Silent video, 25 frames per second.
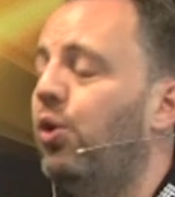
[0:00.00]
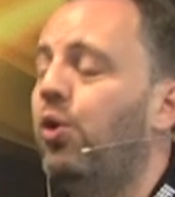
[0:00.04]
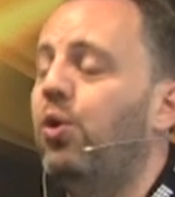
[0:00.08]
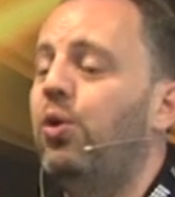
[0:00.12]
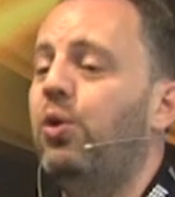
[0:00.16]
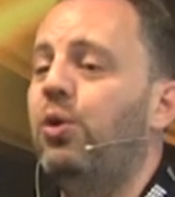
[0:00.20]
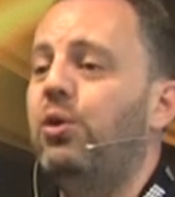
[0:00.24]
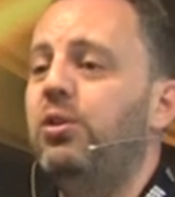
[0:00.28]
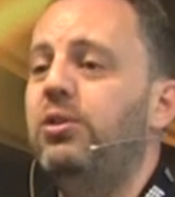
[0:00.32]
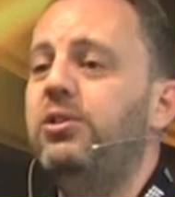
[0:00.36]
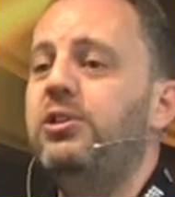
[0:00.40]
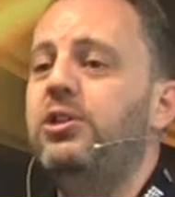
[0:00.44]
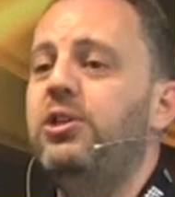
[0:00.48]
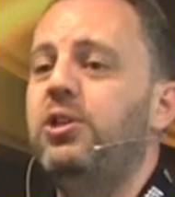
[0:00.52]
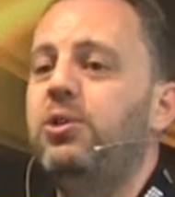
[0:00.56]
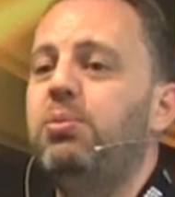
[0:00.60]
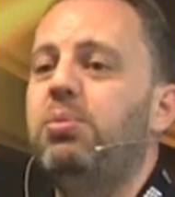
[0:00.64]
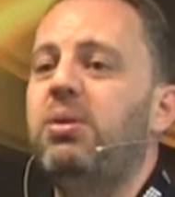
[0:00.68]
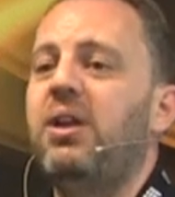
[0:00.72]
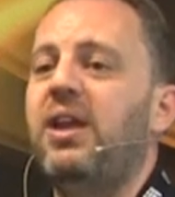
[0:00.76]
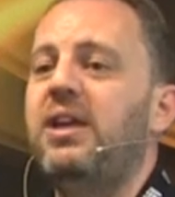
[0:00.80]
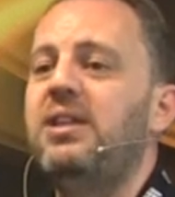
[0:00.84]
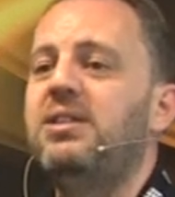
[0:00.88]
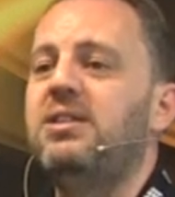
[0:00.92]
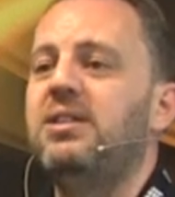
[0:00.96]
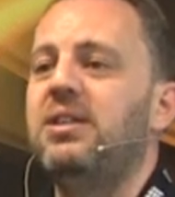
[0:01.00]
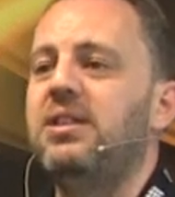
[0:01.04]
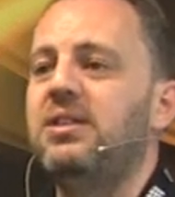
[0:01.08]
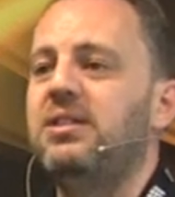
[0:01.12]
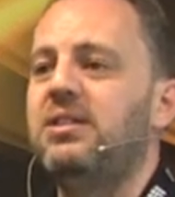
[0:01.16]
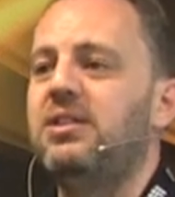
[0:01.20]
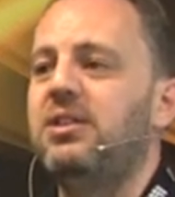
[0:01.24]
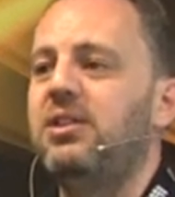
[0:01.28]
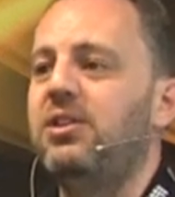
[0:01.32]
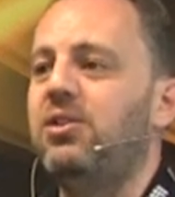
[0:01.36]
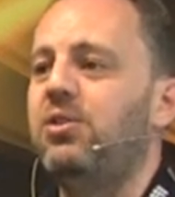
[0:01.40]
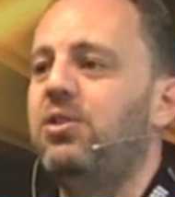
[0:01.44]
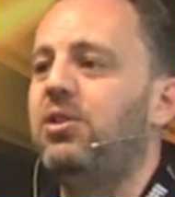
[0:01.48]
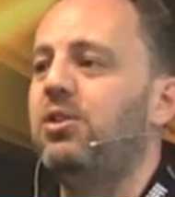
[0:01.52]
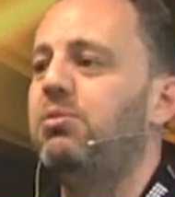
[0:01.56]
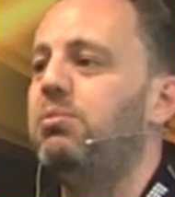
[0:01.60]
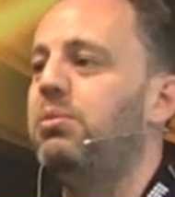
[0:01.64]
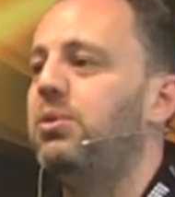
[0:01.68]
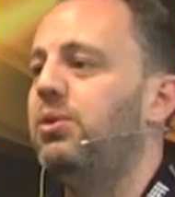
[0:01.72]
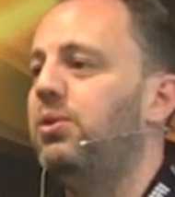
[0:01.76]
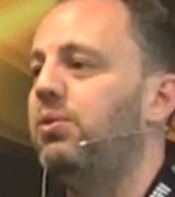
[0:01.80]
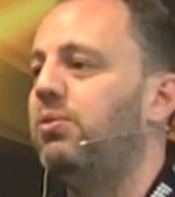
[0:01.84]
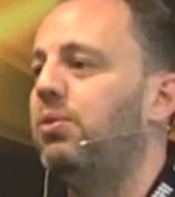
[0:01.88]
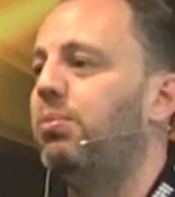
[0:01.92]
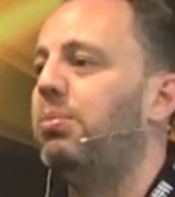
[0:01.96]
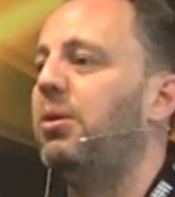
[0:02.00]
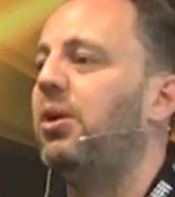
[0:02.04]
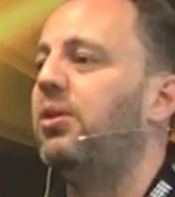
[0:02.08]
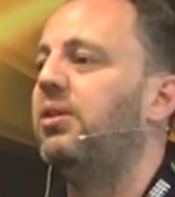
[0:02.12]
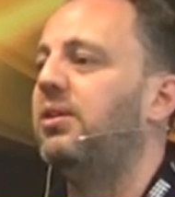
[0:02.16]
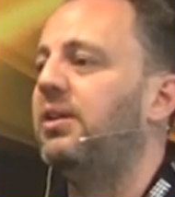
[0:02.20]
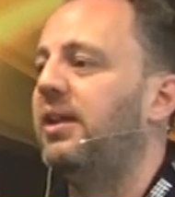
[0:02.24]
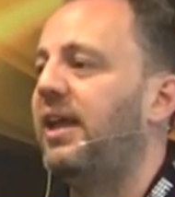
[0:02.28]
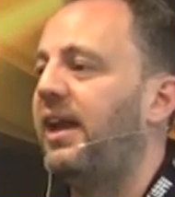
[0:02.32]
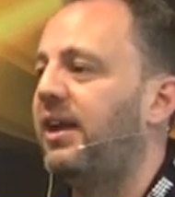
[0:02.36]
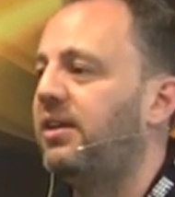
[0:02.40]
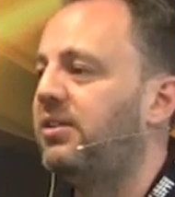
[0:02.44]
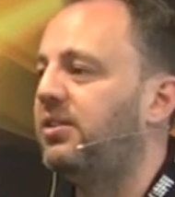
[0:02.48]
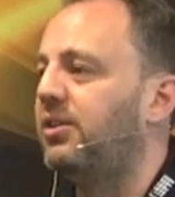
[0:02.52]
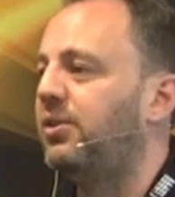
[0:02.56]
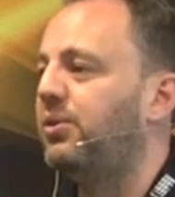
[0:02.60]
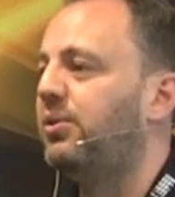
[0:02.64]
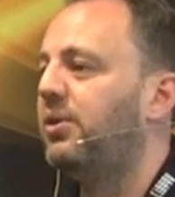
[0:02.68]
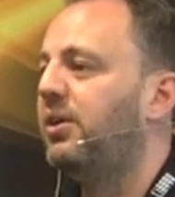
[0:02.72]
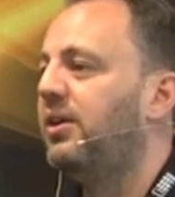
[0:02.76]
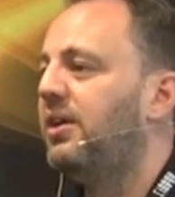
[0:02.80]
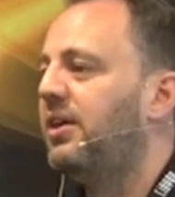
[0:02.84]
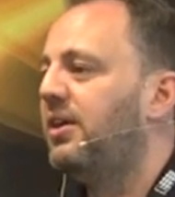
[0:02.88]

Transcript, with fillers: all new places that you can move a bottleneck to.